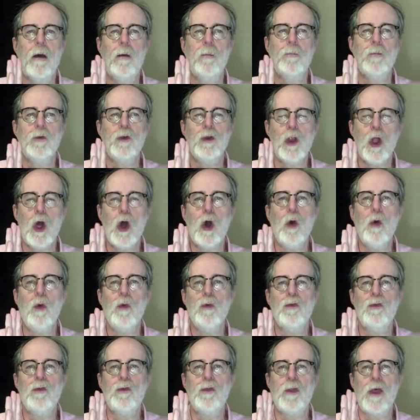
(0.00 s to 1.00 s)

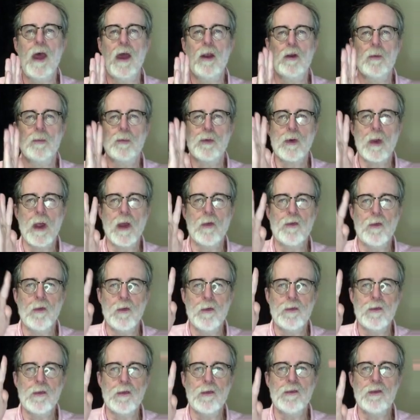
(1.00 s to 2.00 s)
nodes that are
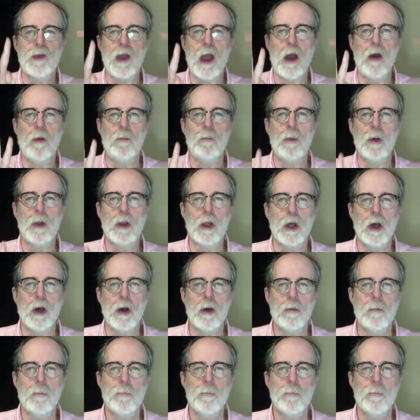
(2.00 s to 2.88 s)
present down below.